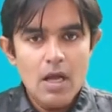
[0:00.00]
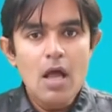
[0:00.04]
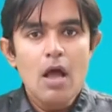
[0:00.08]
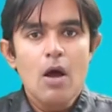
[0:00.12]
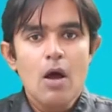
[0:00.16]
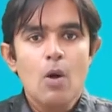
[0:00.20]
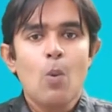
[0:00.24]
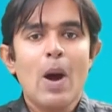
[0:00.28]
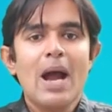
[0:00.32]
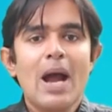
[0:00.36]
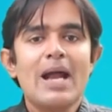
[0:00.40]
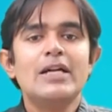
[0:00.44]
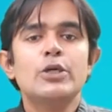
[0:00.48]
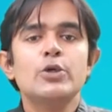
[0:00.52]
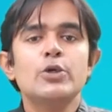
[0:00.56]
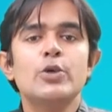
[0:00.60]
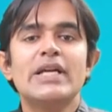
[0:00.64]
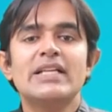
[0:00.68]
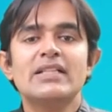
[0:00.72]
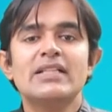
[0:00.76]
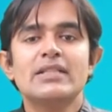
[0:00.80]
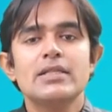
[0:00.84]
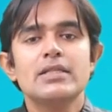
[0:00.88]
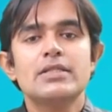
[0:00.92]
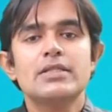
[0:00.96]
While
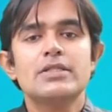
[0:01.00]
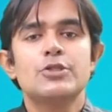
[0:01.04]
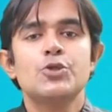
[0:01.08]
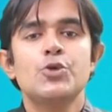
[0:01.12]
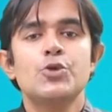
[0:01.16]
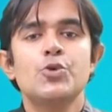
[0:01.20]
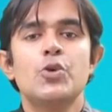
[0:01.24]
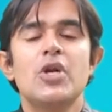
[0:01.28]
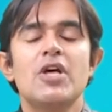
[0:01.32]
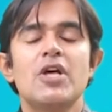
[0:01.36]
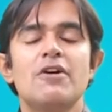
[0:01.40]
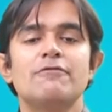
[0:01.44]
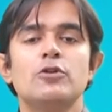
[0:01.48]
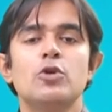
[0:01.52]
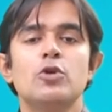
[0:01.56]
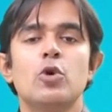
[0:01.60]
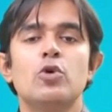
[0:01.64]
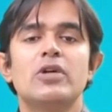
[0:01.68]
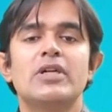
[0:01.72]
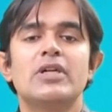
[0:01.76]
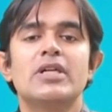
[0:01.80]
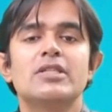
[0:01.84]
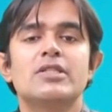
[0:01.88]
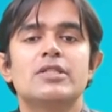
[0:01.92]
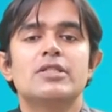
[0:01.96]
doing this, you would have
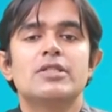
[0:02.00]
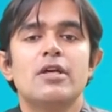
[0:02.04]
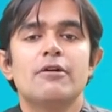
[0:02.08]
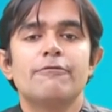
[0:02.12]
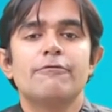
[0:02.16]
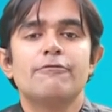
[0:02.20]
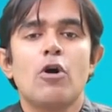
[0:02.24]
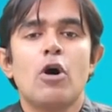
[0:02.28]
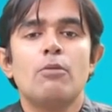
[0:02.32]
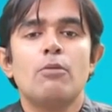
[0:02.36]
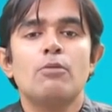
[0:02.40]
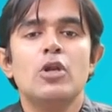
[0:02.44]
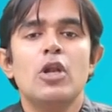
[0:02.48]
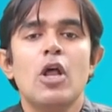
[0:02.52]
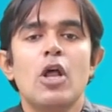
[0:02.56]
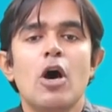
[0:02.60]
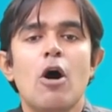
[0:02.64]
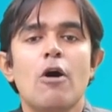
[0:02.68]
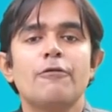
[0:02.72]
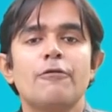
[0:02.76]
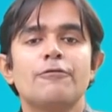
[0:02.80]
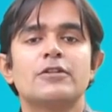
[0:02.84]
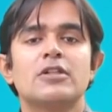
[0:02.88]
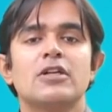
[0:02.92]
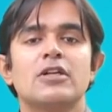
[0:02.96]
noticed the formula
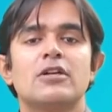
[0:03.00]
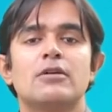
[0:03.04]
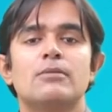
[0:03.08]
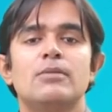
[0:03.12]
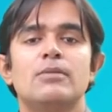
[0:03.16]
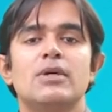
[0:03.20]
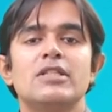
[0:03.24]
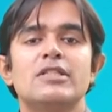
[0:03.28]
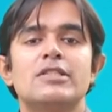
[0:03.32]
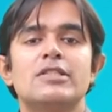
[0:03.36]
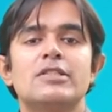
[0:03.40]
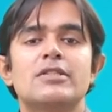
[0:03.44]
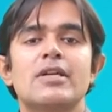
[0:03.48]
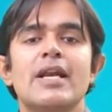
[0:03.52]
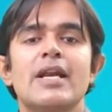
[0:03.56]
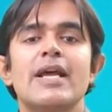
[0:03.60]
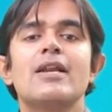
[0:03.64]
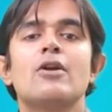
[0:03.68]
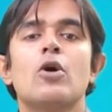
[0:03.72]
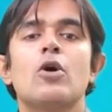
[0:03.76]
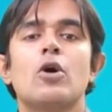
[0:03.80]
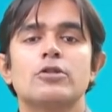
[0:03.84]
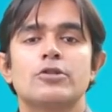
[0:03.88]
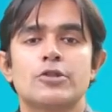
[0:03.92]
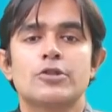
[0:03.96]
of thermal strain
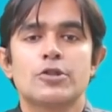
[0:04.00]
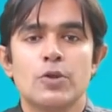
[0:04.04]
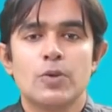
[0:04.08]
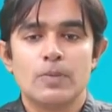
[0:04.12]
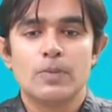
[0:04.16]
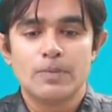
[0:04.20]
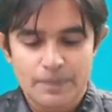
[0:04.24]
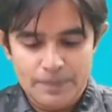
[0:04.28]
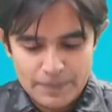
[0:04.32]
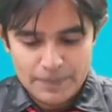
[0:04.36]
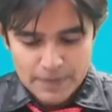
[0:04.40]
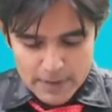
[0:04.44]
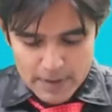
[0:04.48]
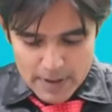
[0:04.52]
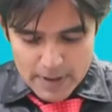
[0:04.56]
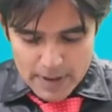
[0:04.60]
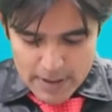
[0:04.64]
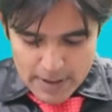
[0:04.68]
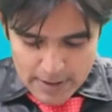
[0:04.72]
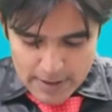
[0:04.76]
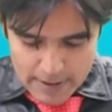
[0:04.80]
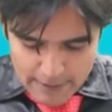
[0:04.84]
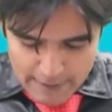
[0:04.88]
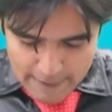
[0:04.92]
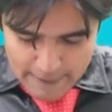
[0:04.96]
also.
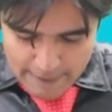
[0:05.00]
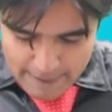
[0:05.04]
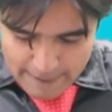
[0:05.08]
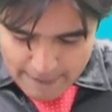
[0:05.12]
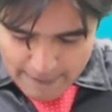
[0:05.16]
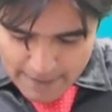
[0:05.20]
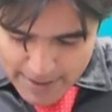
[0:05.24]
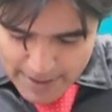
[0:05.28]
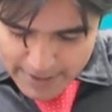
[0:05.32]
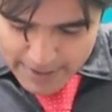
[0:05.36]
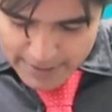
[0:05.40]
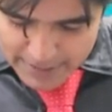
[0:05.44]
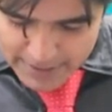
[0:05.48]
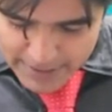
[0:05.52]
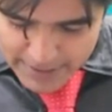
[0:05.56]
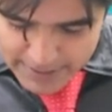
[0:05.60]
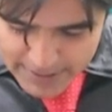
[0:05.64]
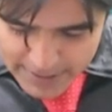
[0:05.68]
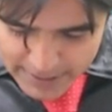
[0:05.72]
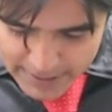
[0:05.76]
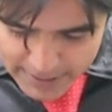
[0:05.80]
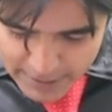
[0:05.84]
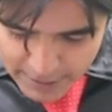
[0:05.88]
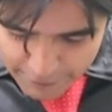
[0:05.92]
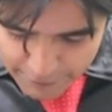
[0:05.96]
This
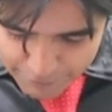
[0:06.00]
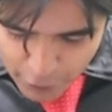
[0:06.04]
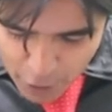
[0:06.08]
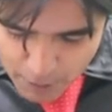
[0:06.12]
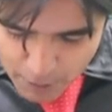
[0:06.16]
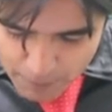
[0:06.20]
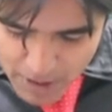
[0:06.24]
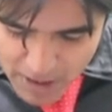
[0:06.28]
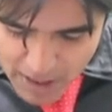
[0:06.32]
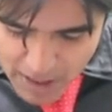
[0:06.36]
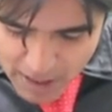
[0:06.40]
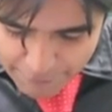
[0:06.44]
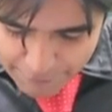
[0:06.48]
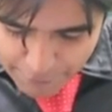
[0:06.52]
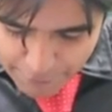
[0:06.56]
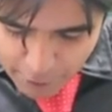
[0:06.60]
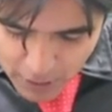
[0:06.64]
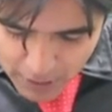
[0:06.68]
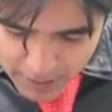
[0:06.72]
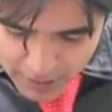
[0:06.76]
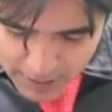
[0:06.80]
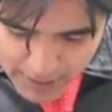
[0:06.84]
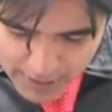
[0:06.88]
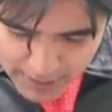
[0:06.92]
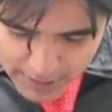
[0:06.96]
is the formula
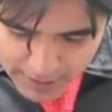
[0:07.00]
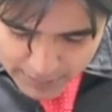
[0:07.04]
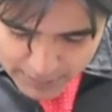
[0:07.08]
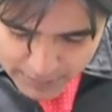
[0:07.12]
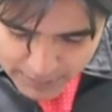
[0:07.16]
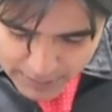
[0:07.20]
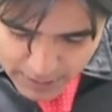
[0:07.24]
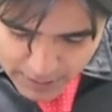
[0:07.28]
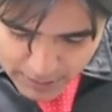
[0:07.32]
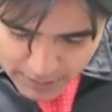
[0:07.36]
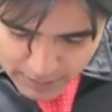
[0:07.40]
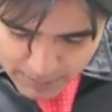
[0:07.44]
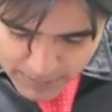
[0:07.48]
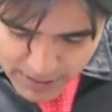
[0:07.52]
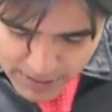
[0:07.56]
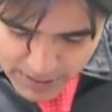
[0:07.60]
for thermal